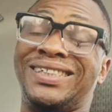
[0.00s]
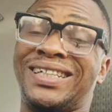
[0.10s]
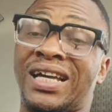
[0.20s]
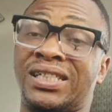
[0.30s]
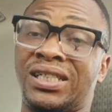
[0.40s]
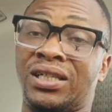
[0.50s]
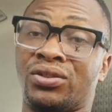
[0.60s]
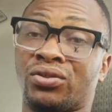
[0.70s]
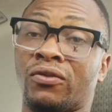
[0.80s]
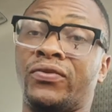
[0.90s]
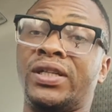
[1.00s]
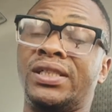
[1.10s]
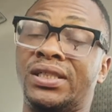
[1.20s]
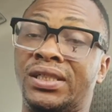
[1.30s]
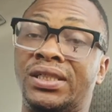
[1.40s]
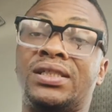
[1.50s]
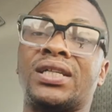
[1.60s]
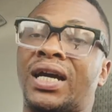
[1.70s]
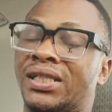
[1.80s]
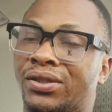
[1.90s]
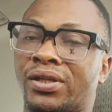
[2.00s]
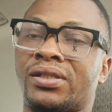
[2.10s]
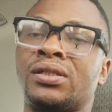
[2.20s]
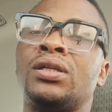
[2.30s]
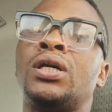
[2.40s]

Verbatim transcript: That's the survey, the deed, and the rest.